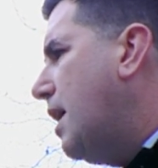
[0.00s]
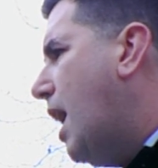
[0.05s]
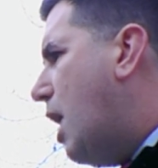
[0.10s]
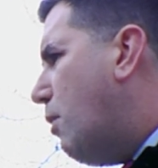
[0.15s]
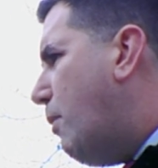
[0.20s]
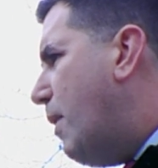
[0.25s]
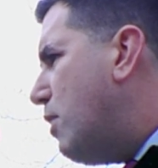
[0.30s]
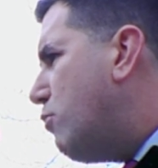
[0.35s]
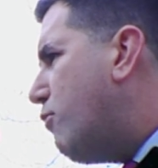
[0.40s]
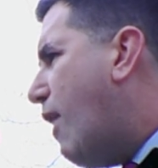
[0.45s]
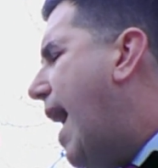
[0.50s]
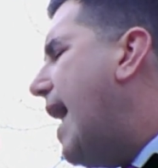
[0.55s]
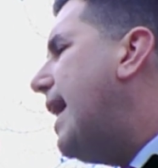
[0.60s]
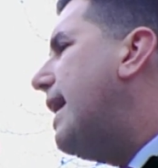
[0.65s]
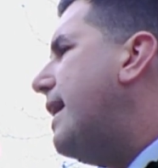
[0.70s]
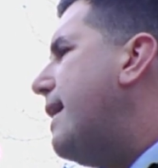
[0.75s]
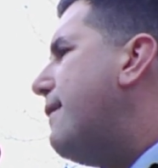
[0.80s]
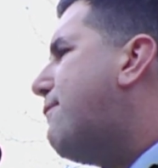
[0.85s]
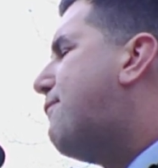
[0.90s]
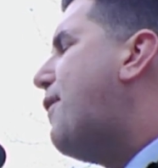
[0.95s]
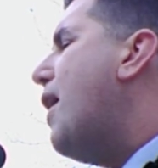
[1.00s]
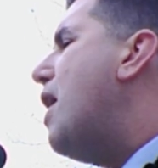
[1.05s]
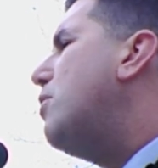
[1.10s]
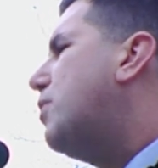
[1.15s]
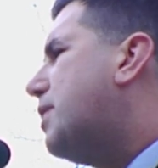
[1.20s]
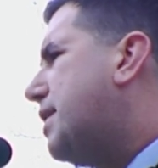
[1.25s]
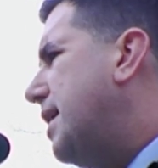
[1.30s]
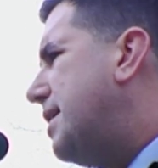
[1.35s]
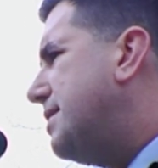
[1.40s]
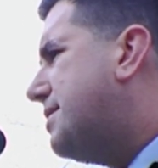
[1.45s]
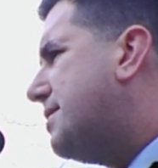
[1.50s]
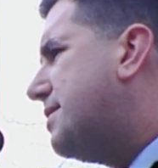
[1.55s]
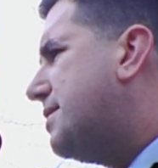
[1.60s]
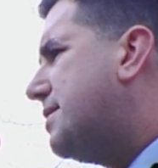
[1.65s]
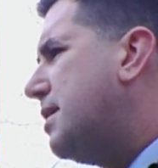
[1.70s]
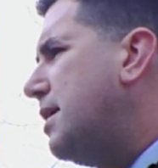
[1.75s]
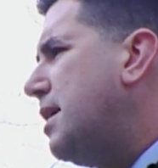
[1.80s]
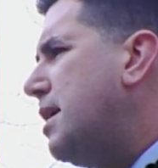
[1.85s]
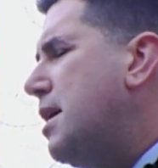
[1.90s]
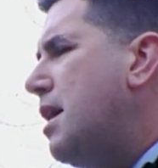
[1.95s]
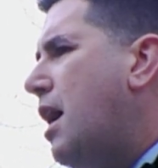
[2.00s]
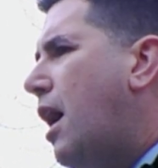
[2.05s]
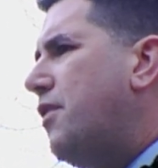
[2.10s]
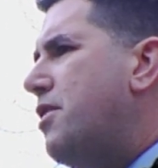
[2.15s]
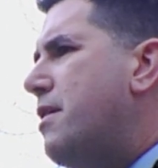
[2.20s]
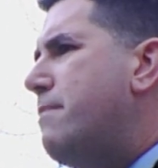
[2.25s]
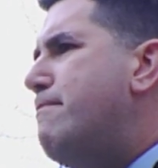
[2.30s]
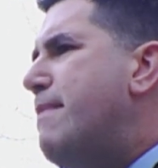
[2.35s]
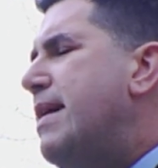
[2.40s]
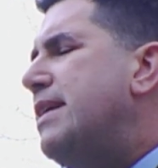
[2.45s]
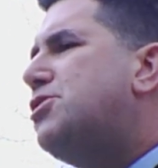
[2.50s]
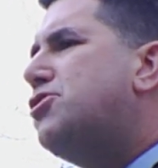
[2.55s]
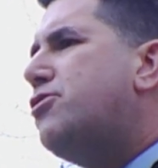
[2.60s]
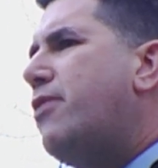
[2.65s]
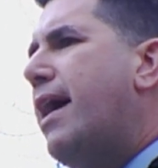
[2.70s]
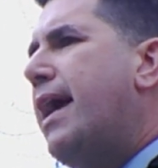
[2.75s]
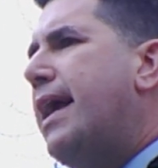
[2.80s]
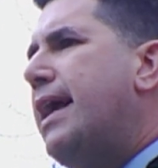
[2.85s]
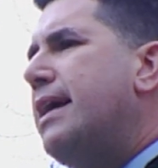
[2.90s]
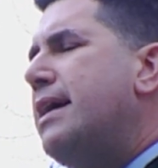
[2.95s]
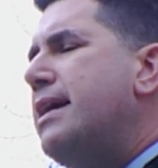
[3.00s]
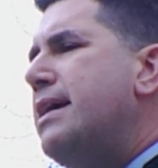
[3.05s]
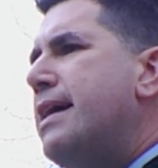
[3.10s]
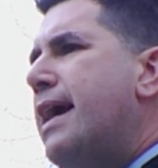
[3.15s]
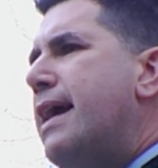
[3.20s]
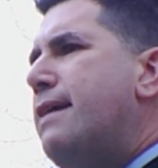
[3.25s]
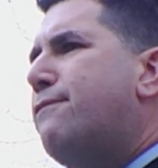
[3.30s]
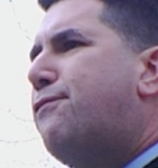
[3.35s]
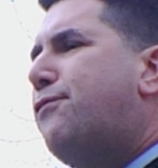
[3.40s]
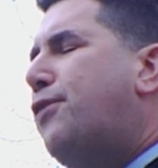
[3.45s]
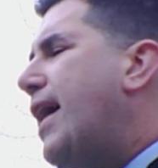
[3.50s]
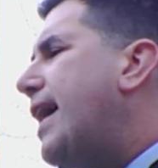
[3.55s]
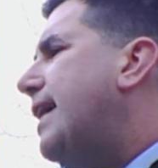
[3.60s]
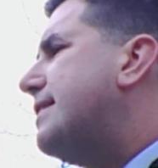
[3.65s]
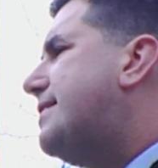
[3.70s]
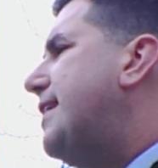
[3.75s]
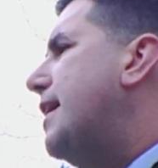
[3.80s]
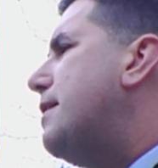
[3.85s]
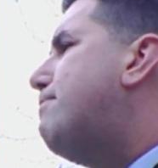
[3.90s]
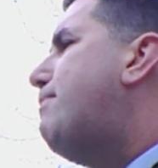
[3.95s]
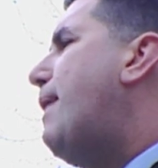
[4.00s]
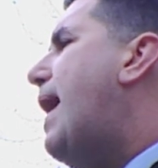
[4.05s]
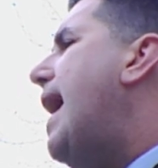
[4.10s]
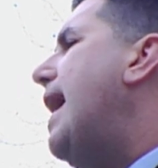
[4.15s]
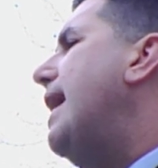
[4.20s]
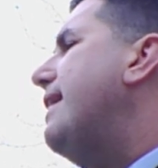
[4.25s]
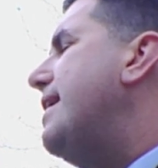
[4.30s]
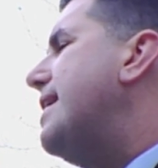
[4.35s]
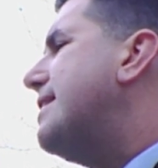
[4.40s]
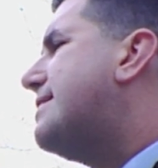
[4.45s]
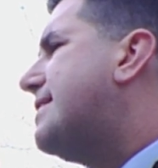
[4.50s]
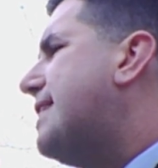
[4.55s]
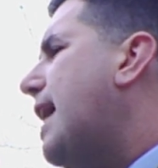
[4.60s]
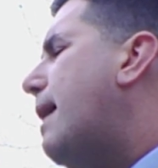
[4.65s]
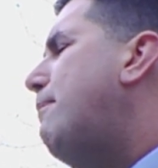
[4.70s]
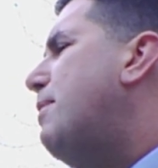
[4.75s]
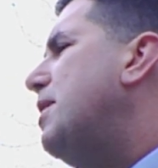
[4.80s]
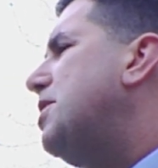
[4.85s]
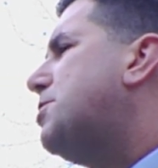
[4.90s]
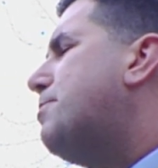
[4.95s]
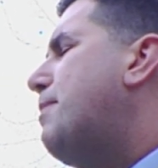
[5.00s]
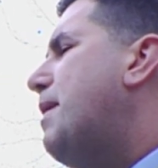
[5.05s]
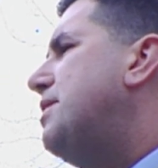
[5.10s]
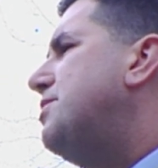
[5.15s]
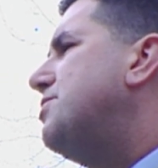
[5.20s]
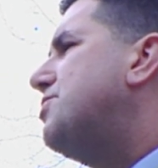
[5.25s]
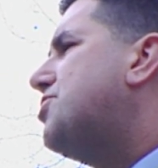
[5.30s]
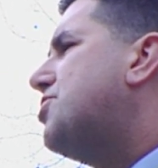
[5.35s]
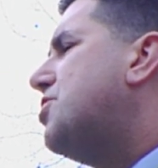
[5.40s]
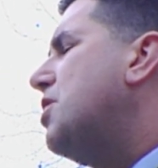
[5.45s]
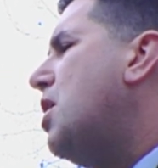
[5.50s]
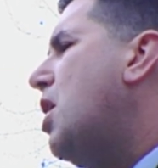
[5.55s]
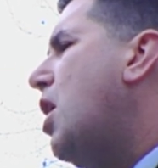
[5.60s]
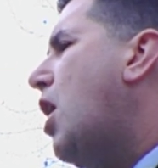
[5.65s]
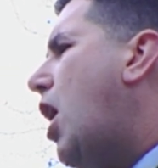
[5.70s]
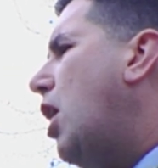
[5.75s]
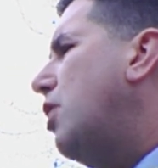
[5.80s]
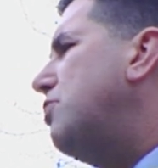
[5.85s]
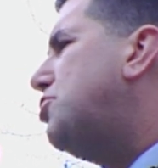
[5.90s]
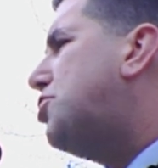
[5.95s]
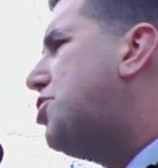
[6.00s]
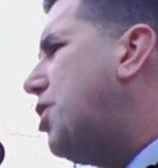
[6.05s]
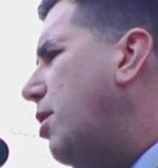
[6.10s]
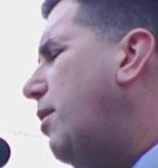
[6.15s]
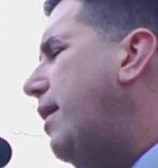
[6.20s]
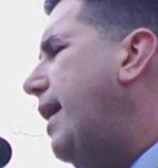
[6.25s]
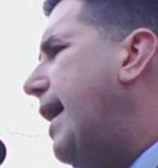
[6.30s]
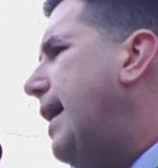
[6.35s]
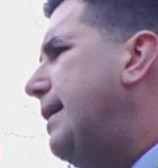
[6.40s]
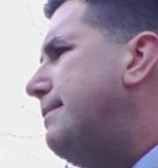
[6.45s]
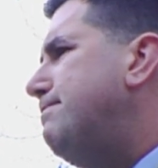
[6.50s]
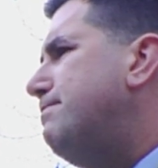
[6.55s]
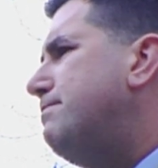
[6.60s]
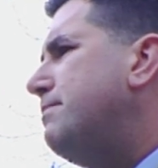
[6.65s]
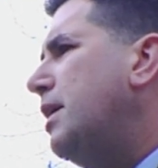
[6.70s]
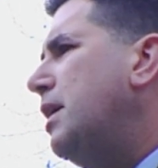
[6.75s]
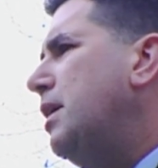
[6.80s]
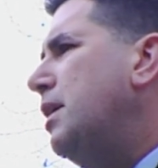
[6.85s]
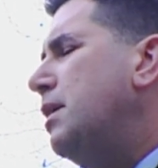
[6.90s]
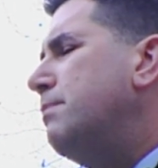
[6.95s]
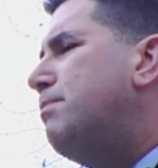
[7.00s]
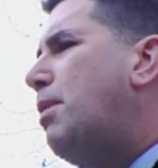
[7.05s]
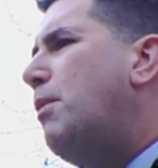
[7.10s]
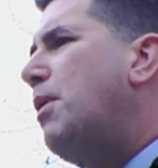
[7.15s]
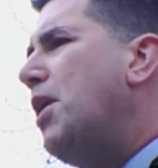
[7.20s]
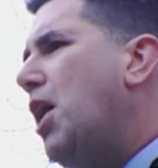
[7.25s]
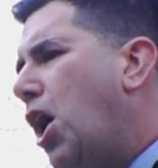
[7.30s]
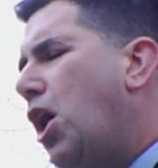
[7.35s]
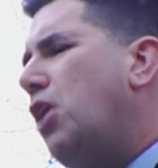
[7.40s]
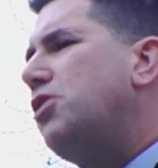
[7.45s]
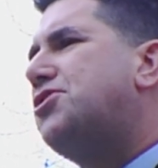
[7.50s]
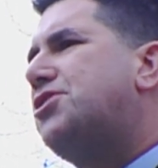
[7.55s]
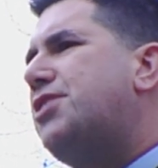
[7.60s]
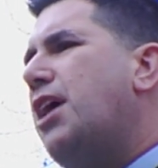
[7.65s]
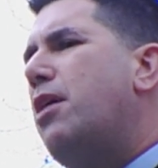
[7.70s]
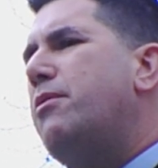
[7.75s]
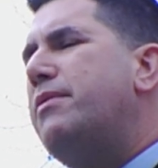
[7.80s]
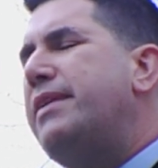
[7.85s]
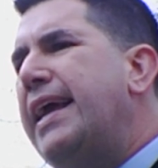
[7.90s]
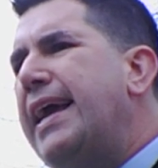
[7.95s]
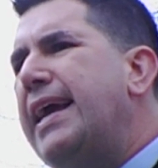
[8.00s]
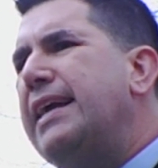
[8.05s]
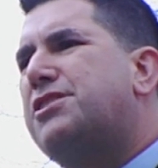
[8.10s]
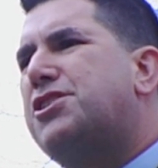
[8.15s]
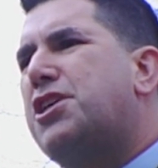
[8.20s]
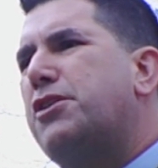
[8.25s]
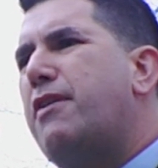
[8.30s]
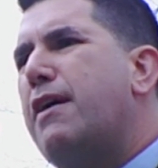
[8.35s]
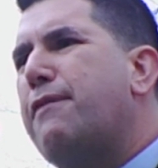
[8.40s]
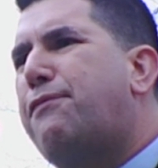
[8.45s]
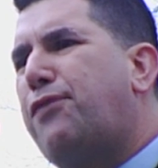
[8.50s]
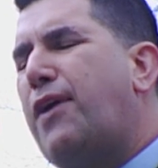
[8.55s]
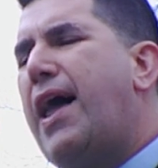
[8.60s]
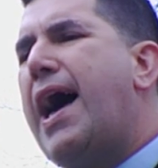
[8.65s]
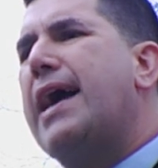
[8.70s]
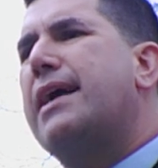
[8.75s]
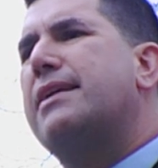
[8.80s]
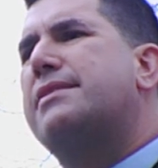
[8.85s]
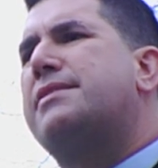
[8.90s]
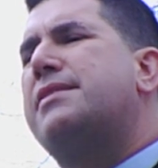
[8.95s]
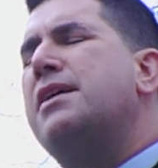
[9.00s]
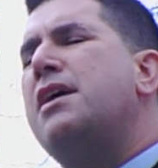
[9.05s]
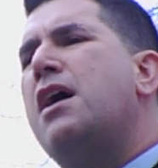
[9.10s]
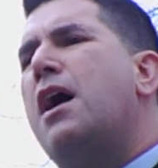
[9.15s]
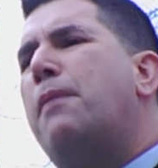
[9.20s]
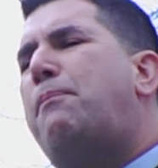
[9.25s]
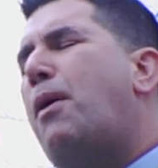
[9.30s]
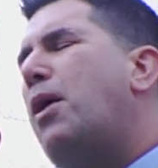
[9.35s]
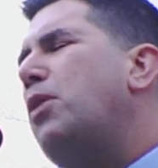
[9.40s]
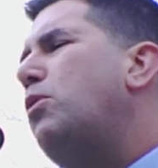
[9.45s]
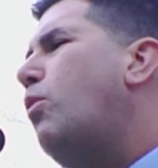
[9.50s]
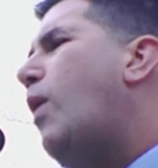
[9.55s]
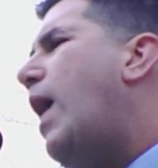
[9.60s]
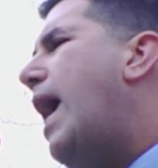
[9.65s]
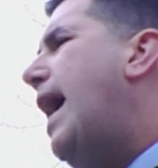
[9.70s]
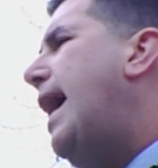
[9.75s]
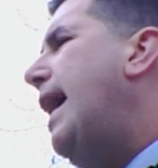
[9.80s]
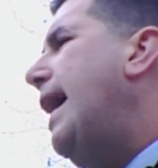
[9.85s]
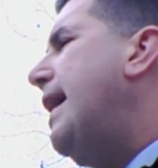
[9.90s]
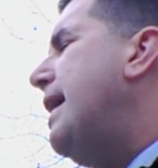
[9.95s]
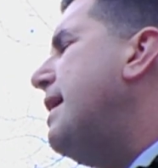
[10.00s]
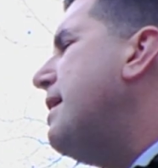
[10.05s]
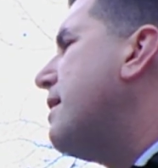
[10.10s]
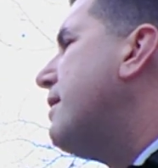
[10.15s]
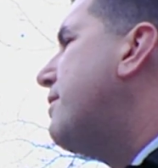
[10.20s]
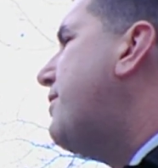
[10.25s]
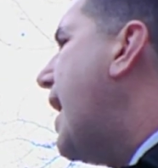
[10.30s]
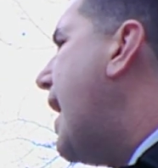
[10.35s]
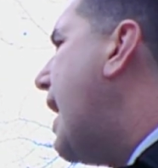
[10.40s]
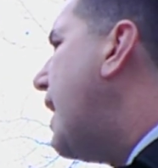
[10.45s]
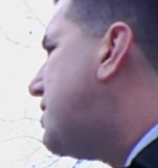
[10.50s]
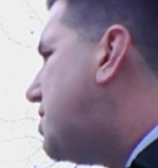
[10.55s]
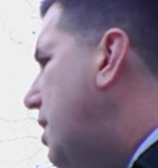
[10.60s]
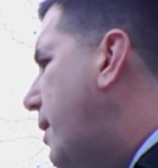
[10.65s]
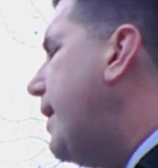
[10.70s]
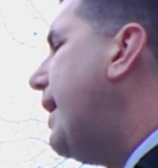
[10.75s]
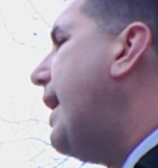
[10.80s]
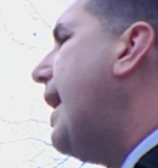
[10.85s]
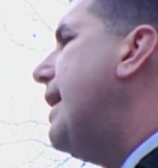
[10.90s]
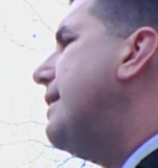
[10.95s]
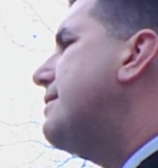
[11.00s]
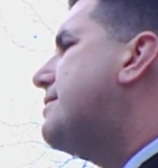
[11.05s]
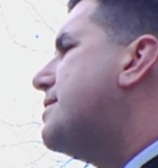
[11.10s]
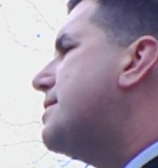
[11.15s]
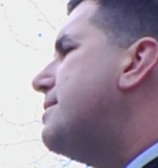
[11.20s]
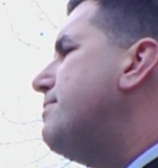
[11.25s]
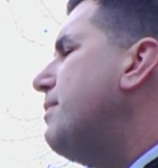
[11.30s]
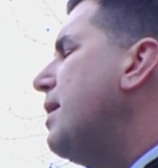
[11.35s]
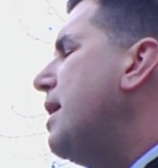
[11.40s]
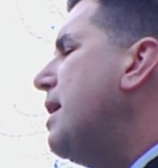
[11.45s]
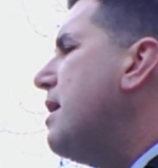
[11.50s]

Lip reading: And we rightly focus on the misery inflicted by the establishment on Julian. But we also need to reflect upon why they are doing it.